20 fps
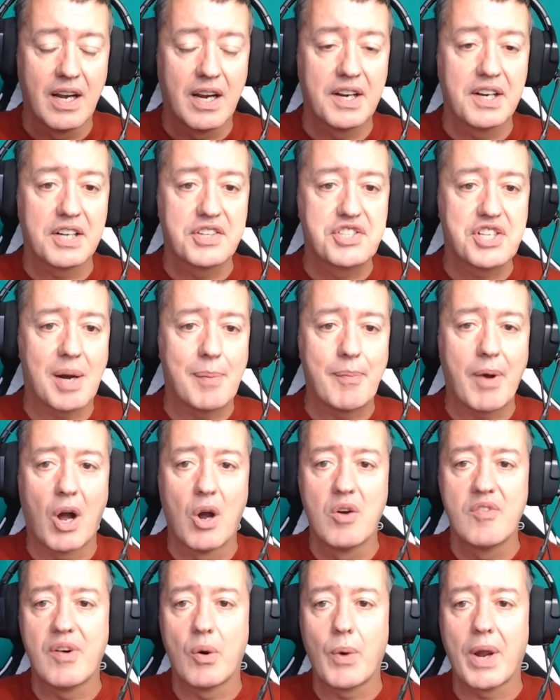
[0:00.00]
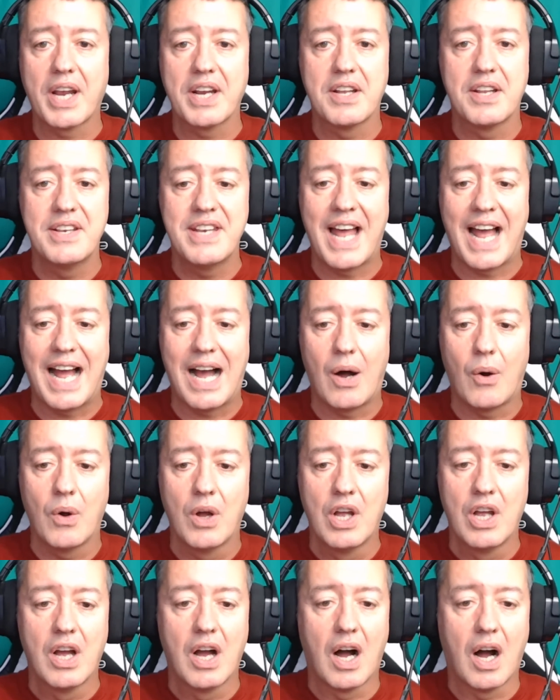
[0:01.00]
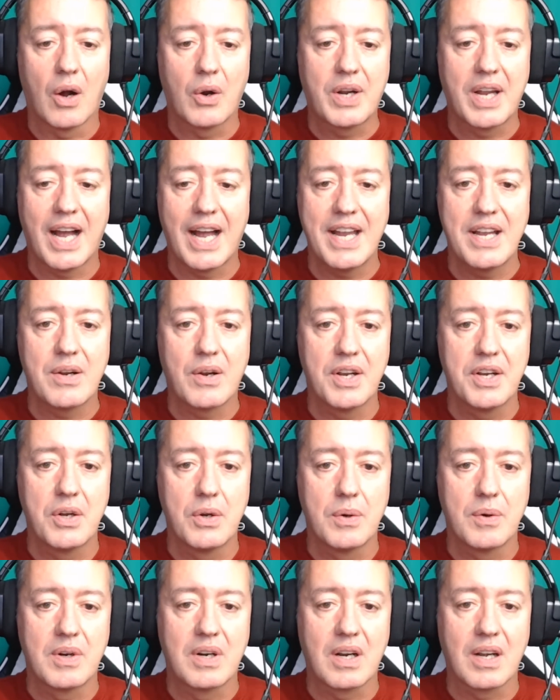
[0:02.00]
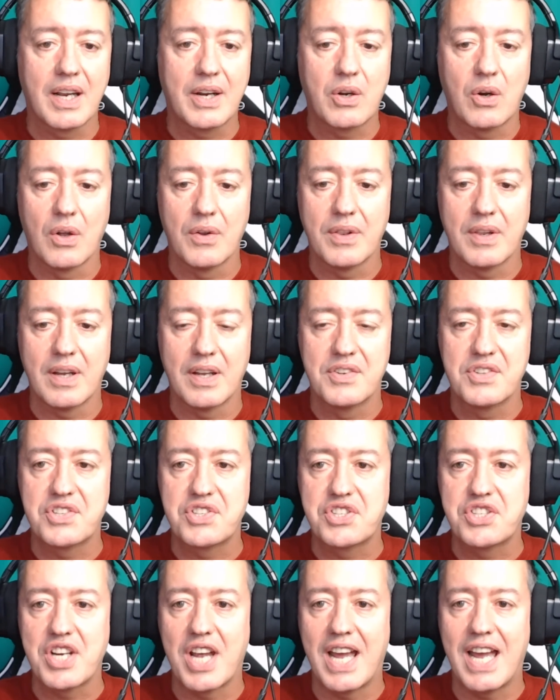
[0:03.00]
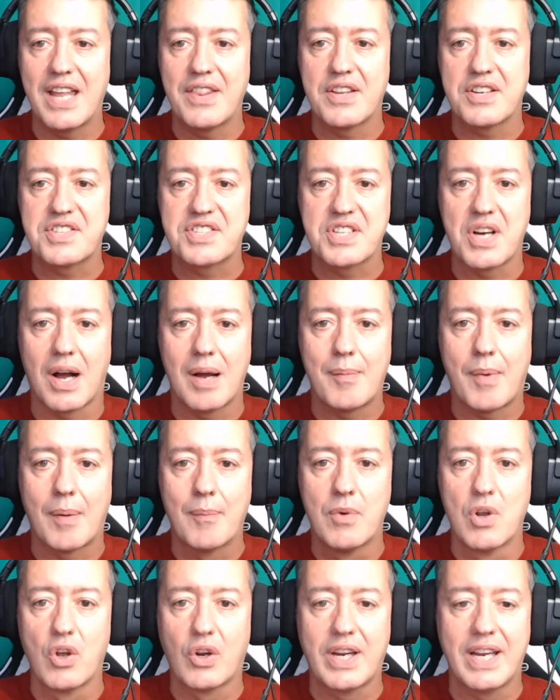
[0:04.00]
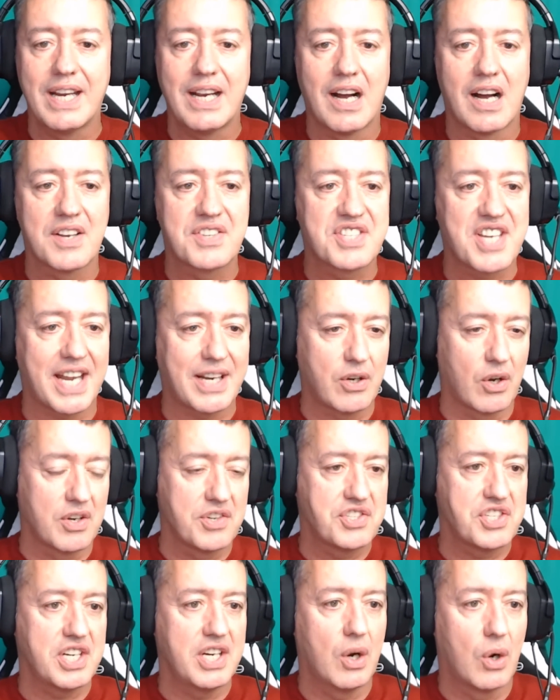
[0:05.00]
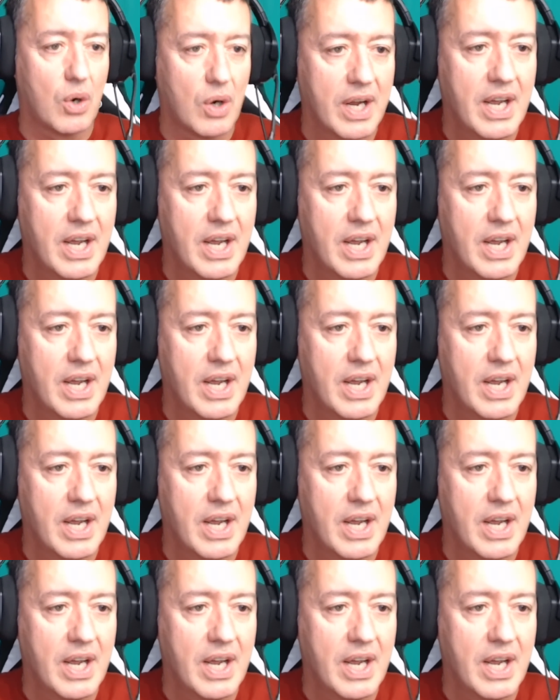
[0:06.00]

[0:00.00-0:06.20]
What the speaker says: going to jump over. We're going to now, okay, going to click on and share. This time I'm looking at a technology